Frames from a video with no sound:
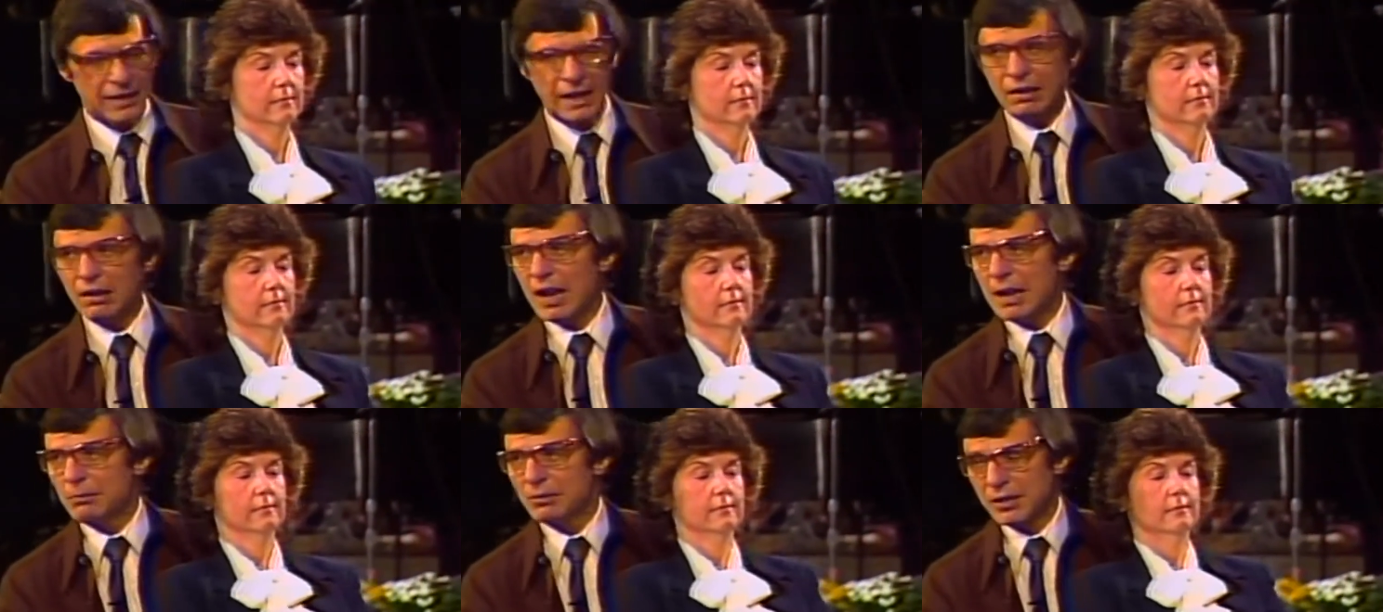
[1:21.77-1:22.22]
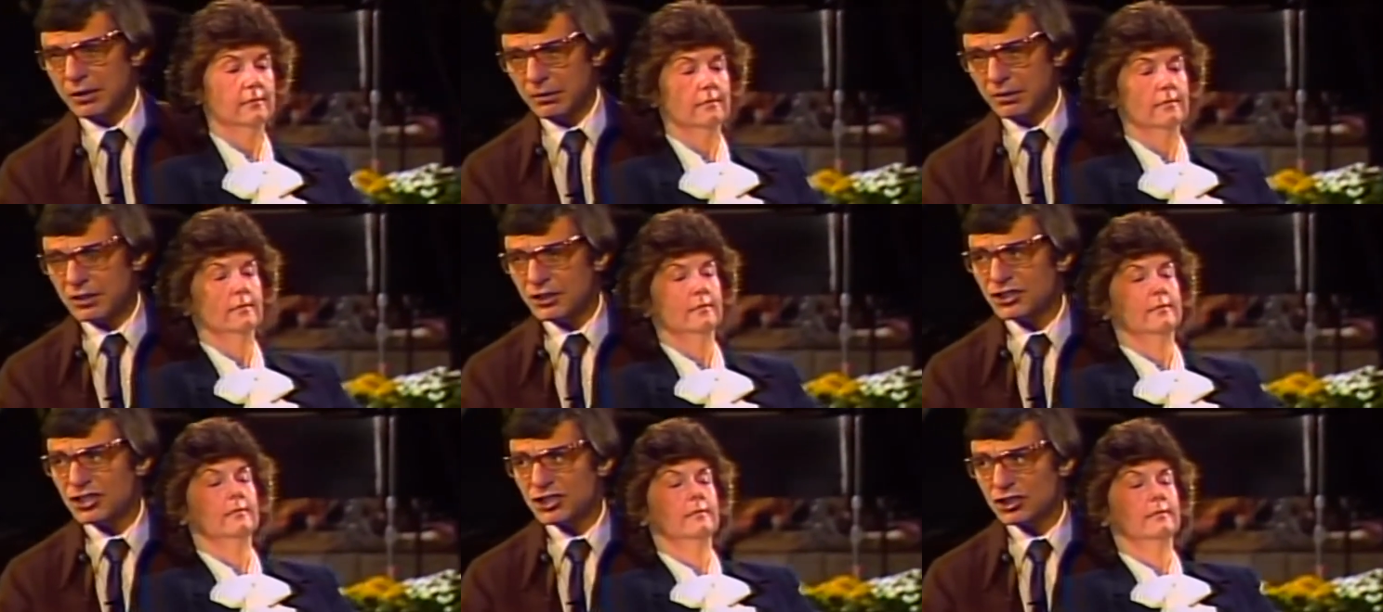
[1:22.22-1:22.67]
Speaker 1: Now, I'm
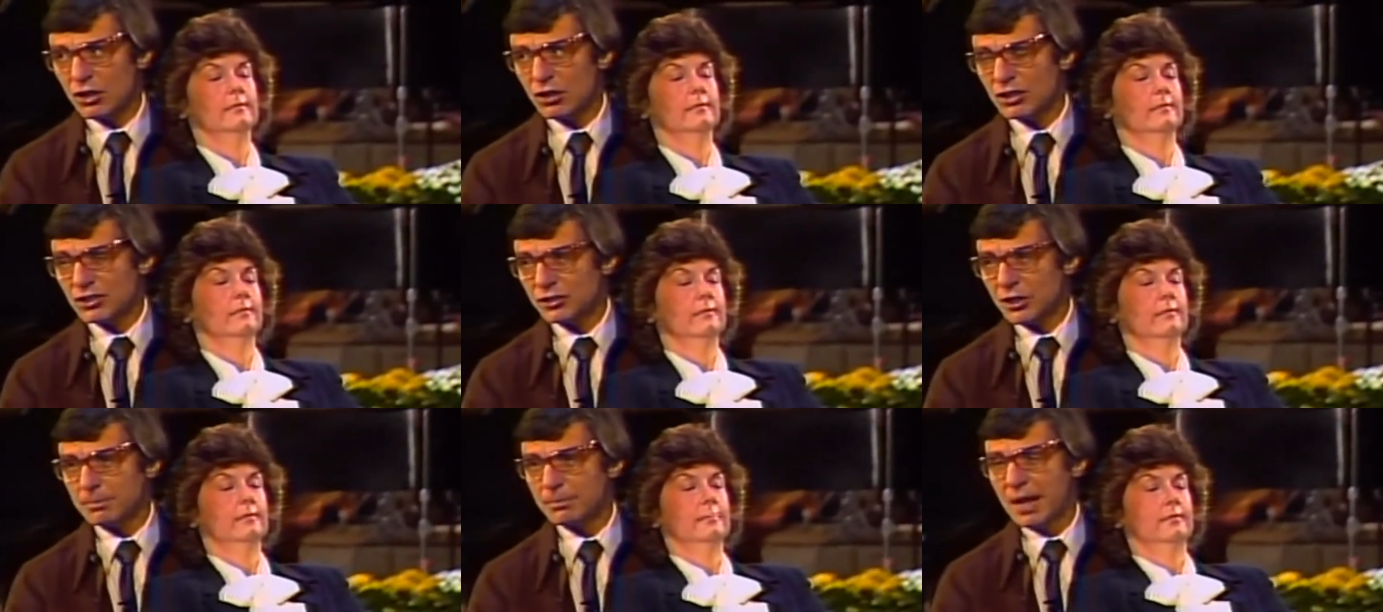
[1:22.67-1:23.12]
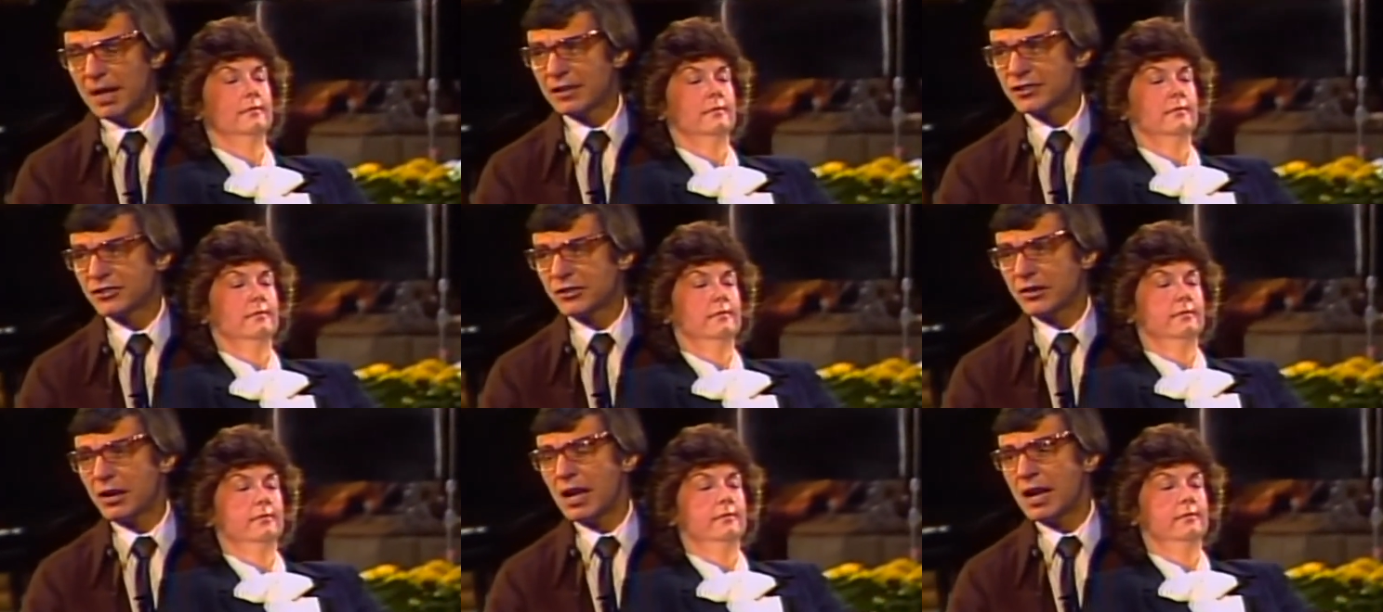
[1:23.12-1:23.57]
literally, she's lost her
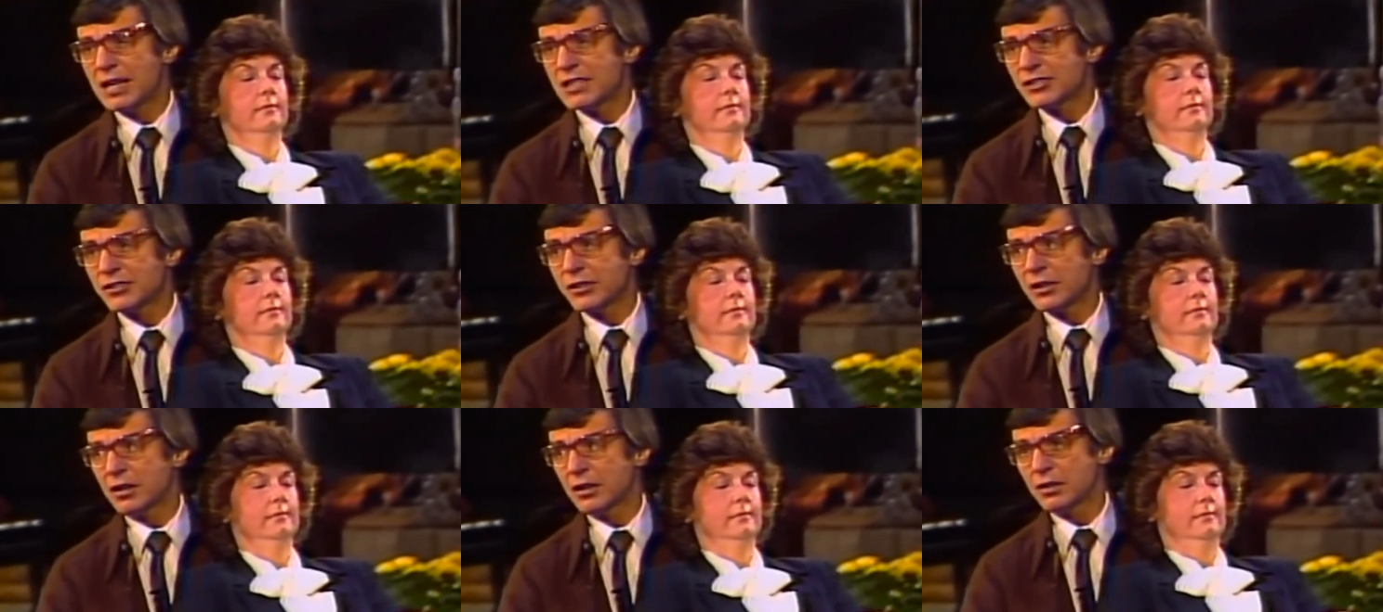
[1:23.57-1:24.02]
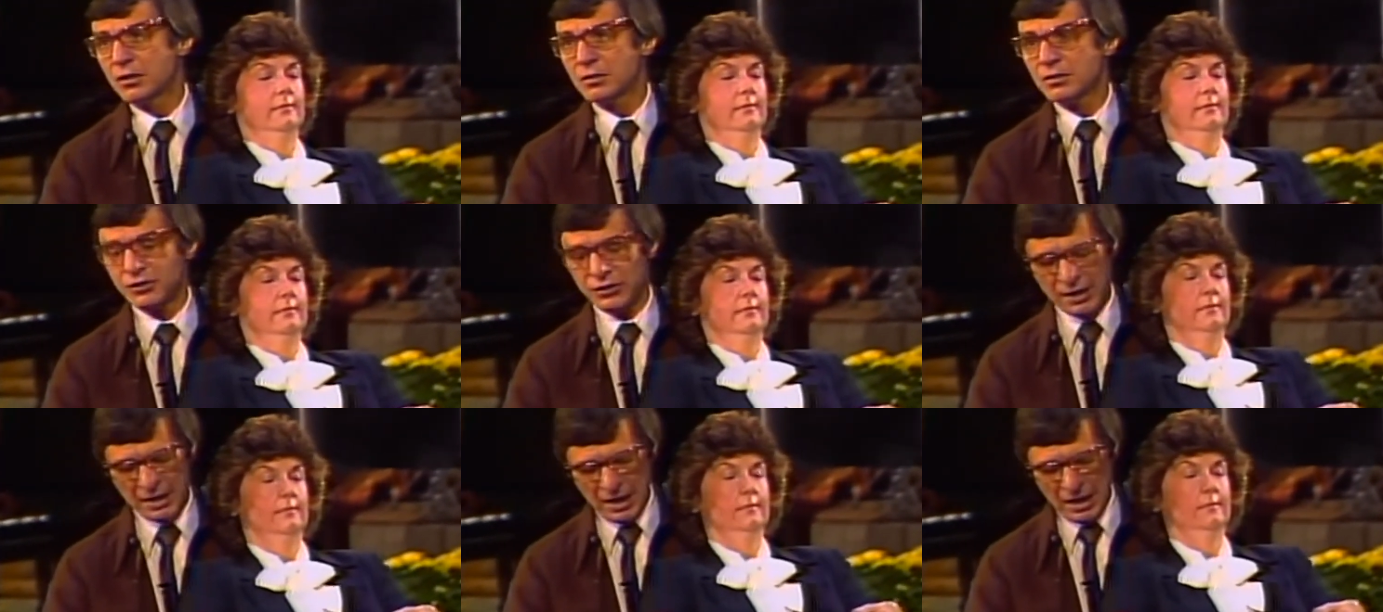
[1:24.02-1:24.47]
balance, her eyes are
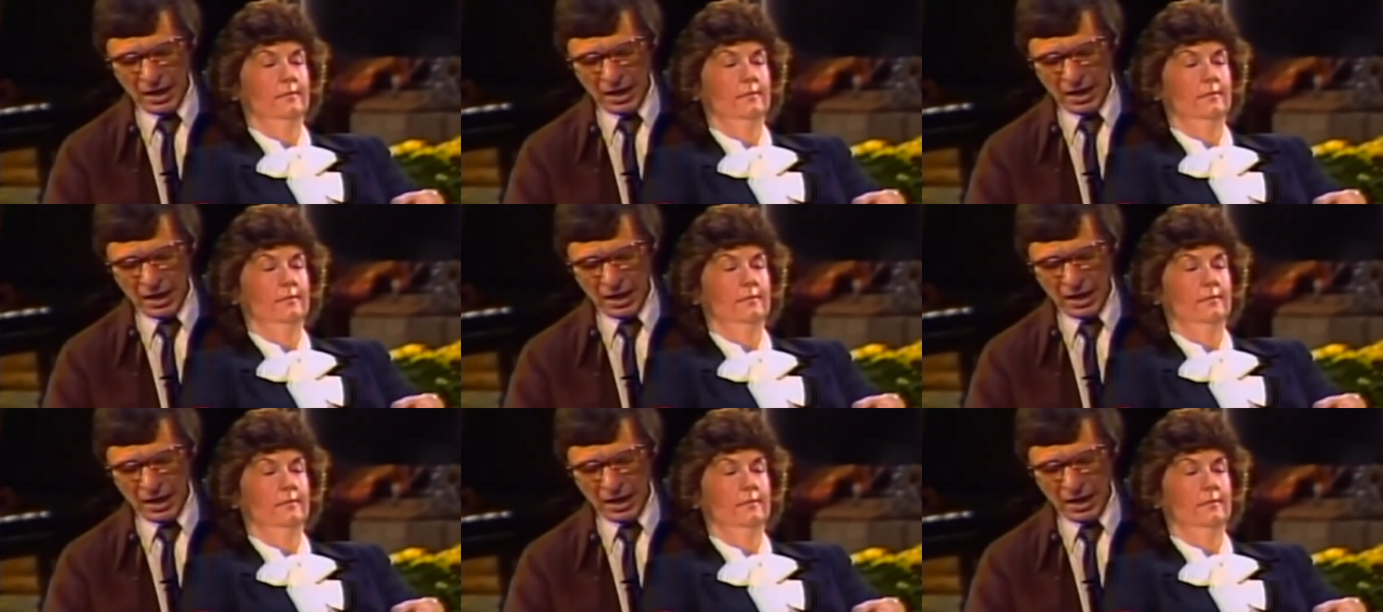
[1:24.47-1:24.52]
closed.